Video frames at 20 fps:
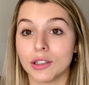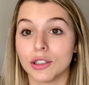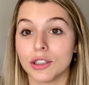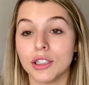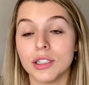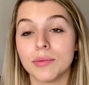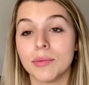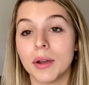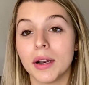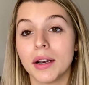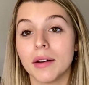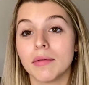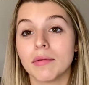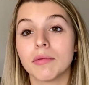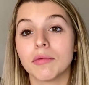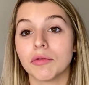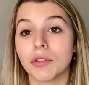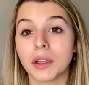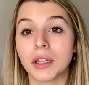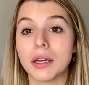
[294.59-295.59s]
She's been
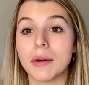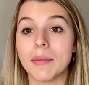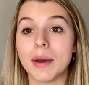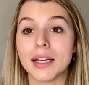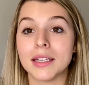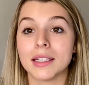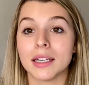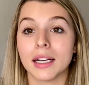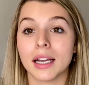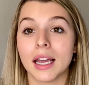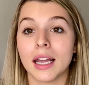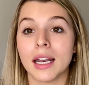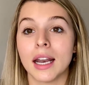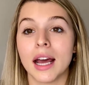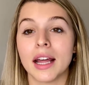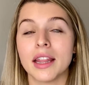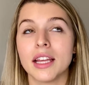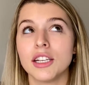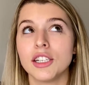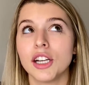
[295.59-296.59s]
really amazing, and I
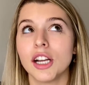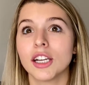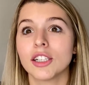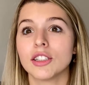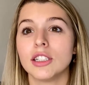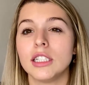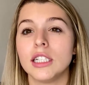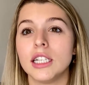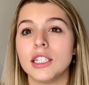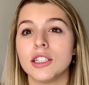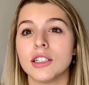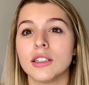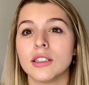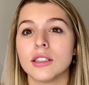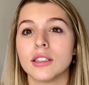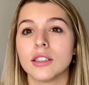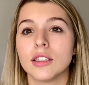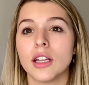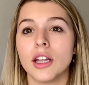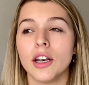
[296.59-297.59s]
think she actually
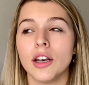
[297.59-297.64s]
teaches